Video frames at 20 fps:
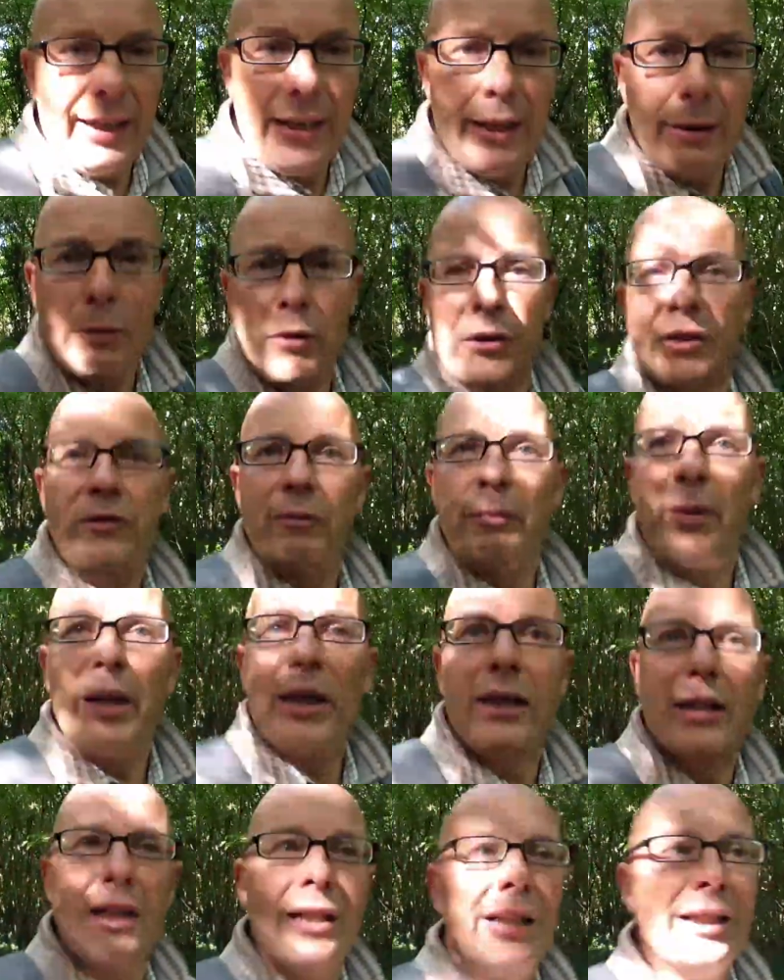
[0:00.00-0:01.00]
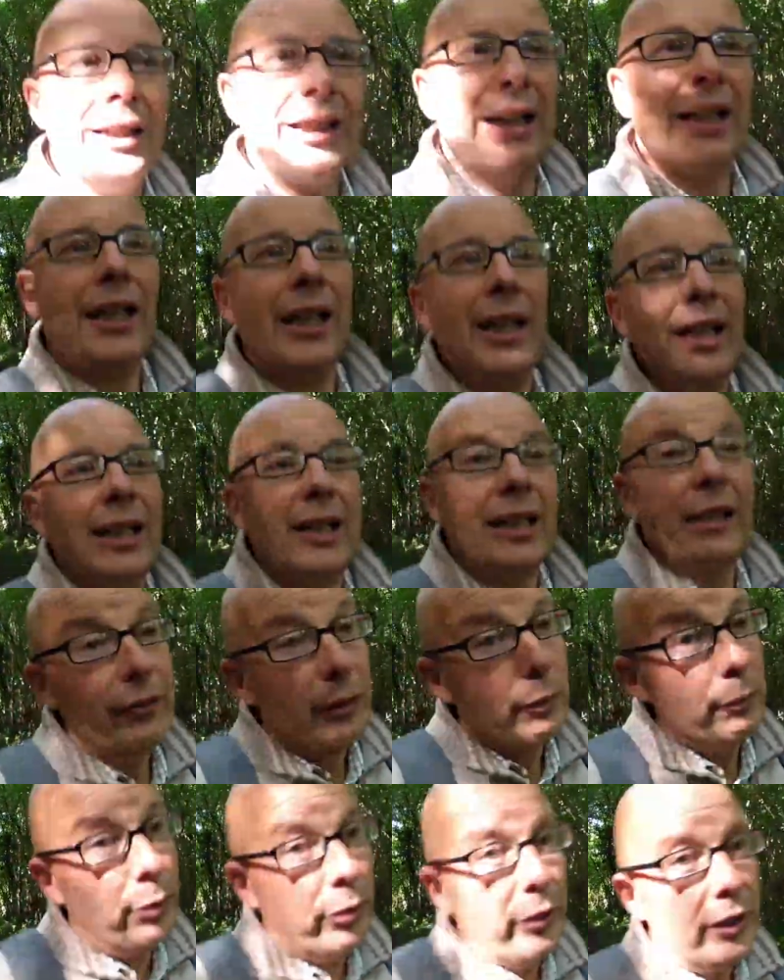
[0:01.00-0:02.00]
he would have been
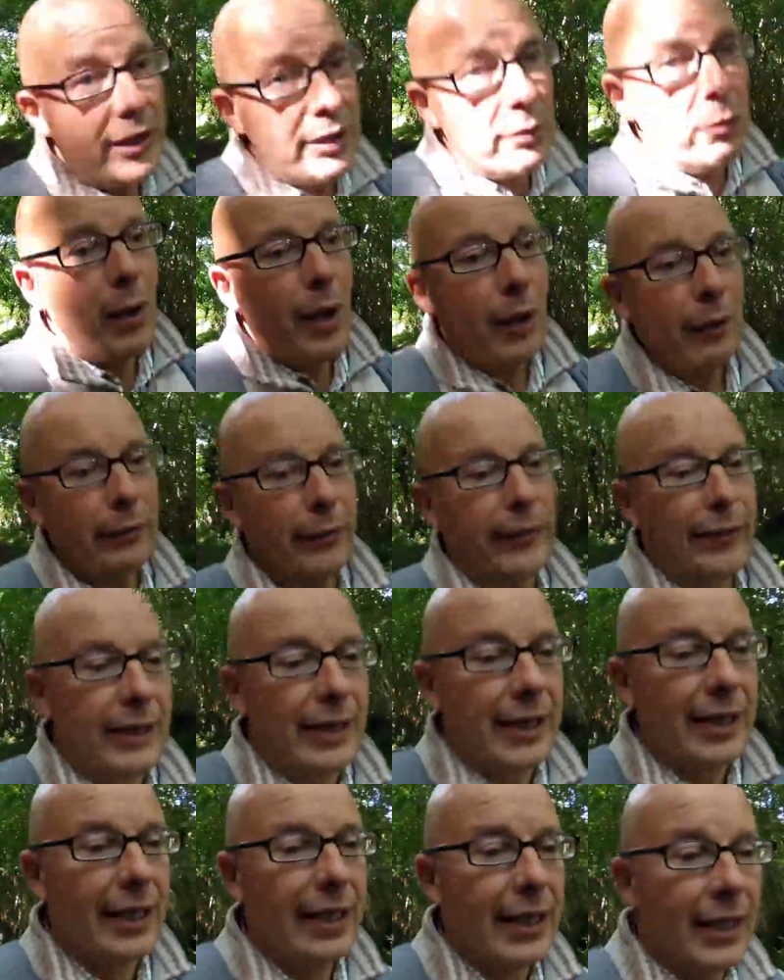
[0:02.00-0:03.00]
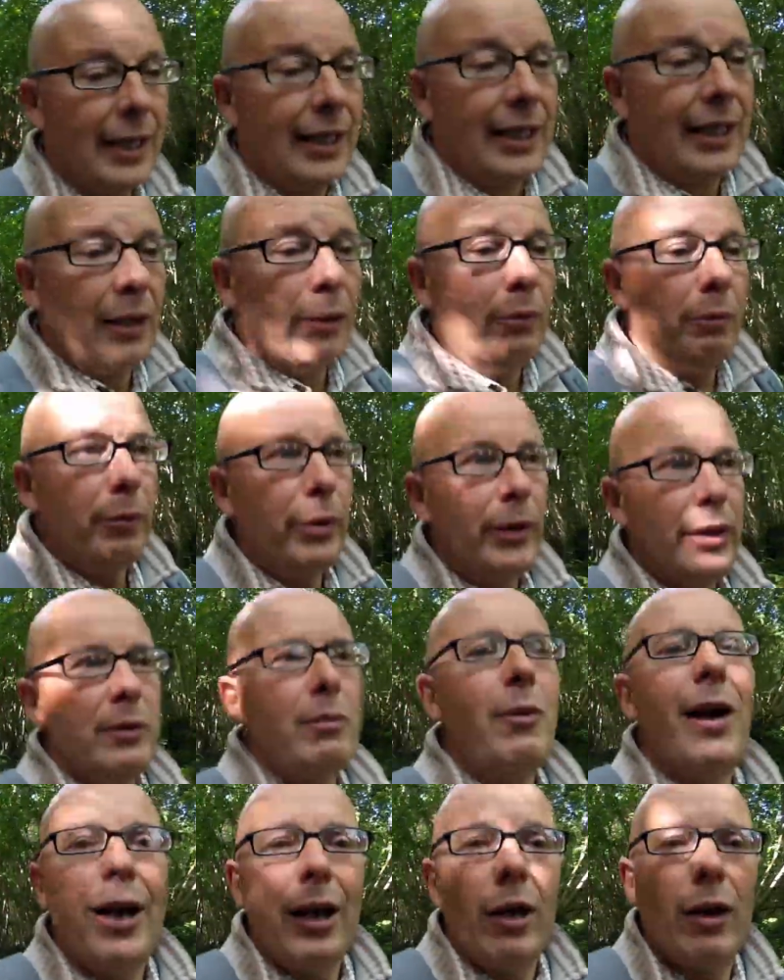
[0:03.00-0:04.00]
living pretty wealthy, pretty
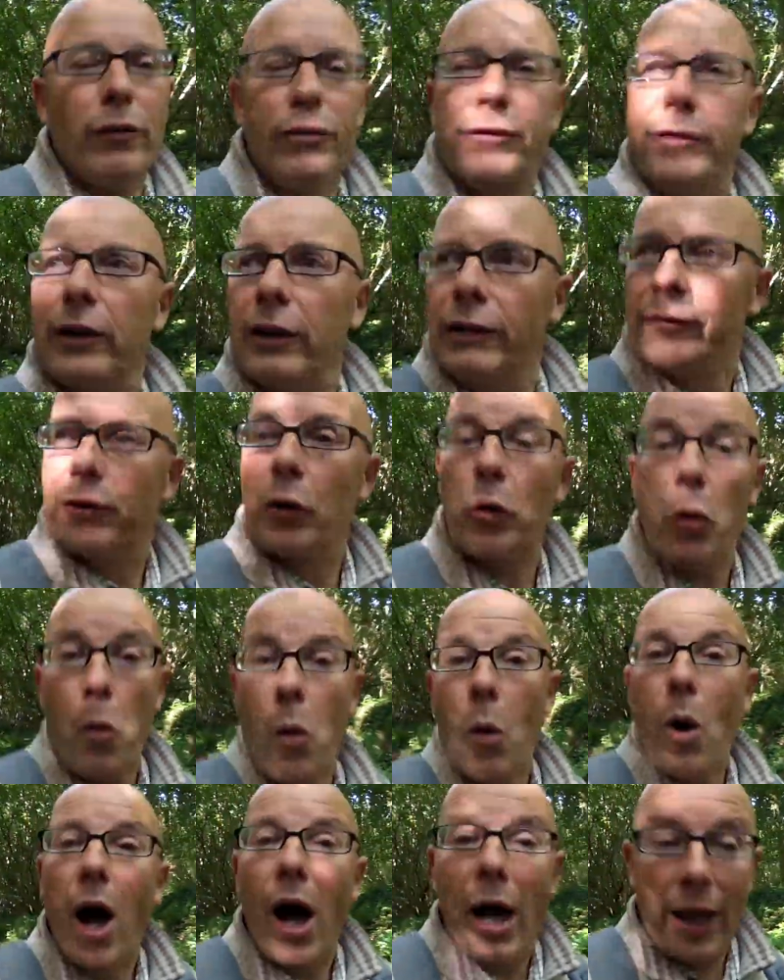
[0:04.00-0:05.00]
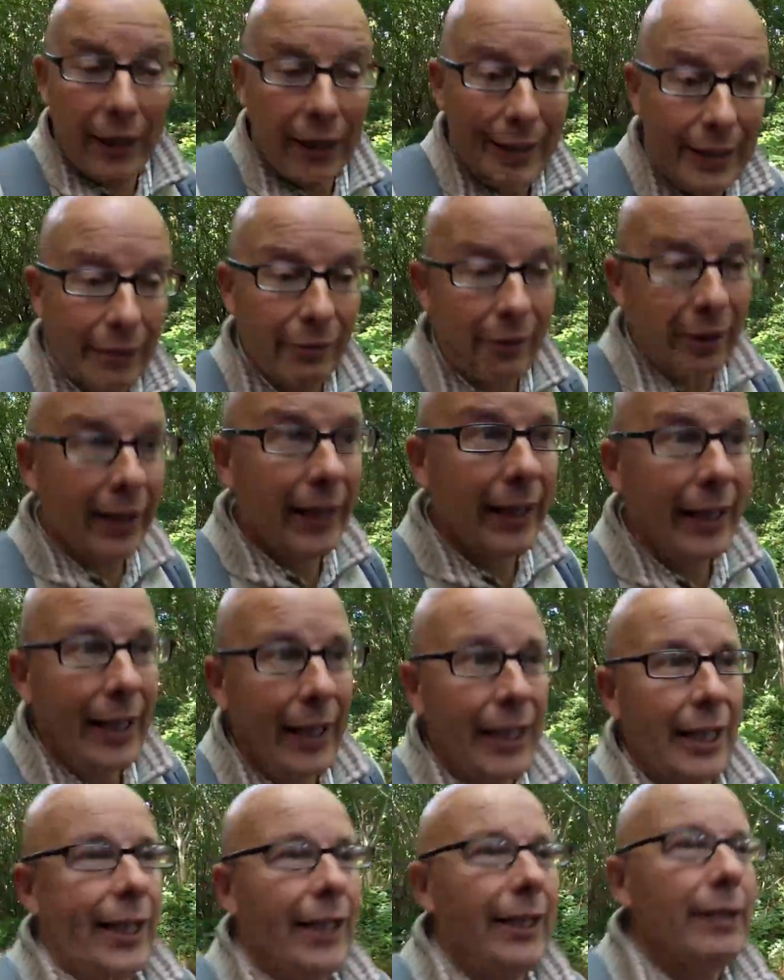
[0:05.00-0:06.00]
well off for a while anyway.
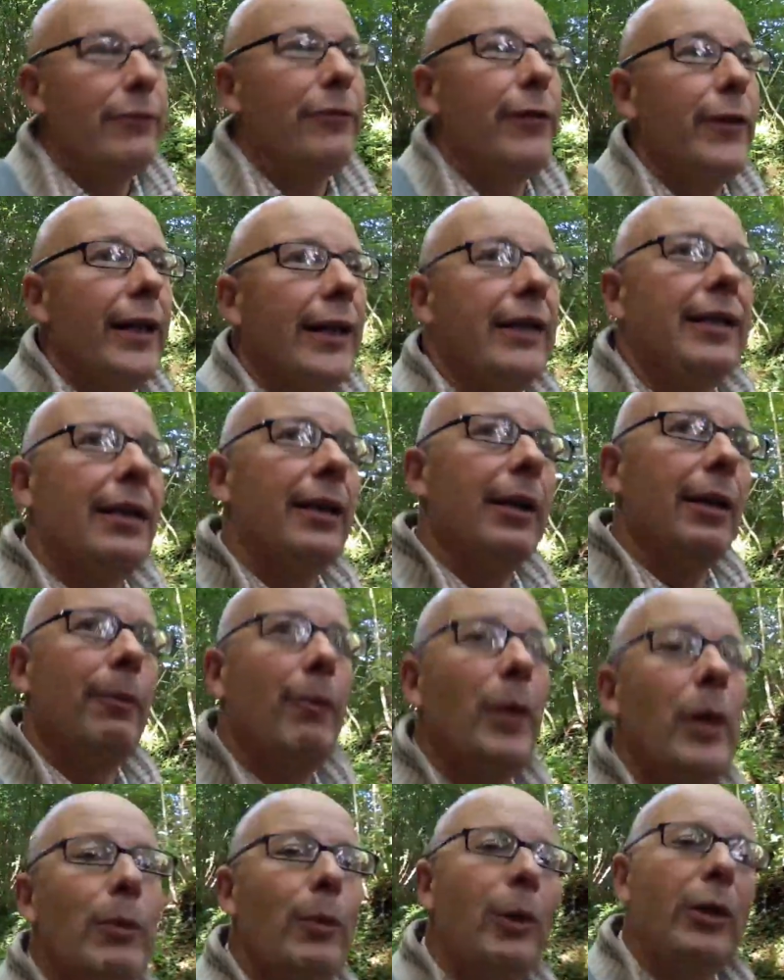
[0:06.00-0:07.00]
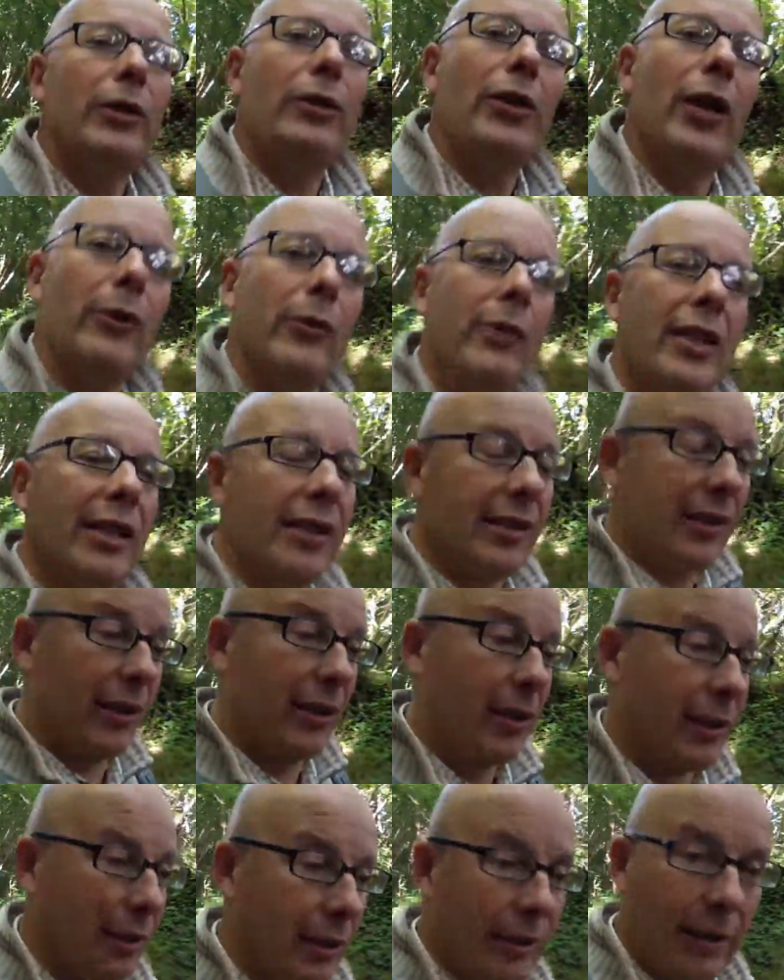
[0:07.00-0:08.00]
And in fact, people had
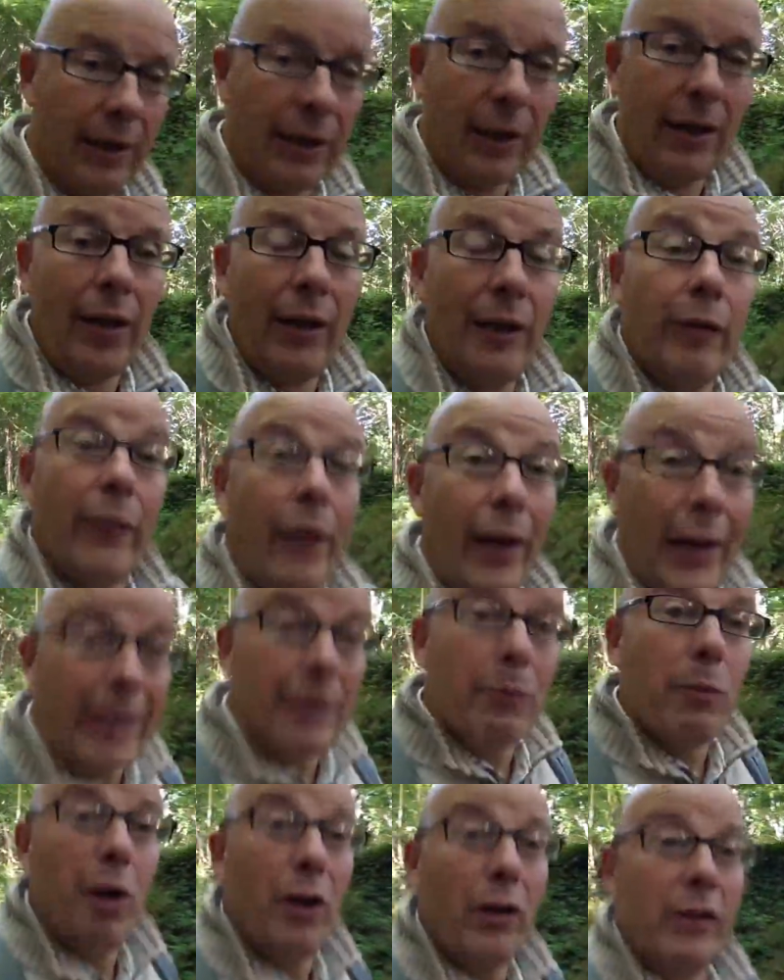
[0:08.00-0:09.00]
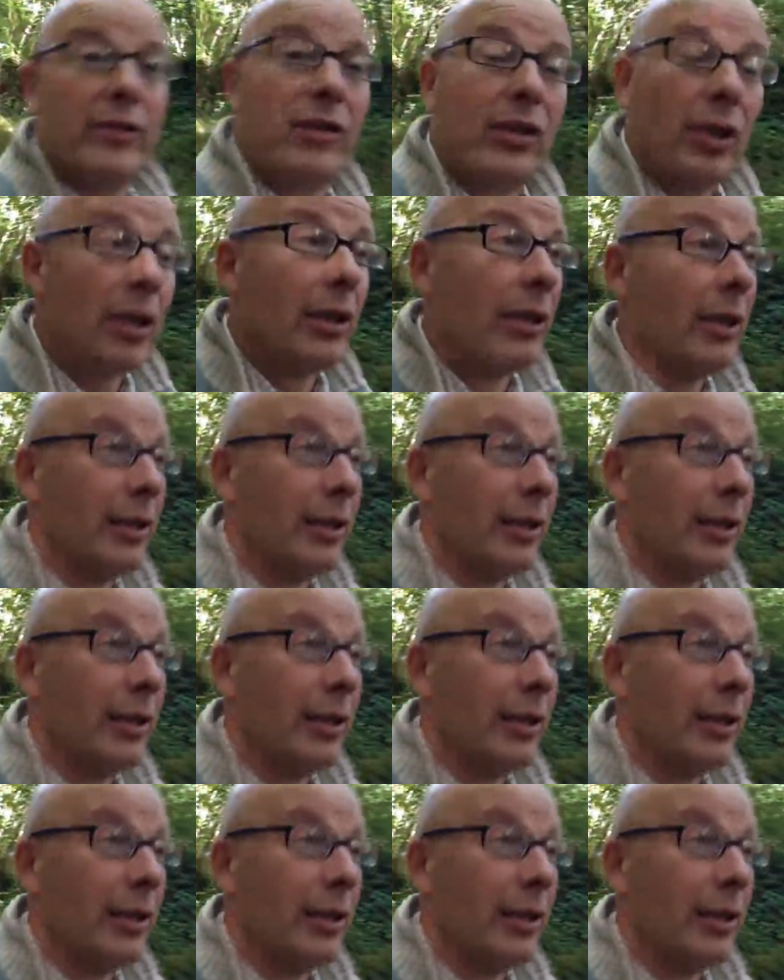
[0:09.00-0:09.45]
noticed that he was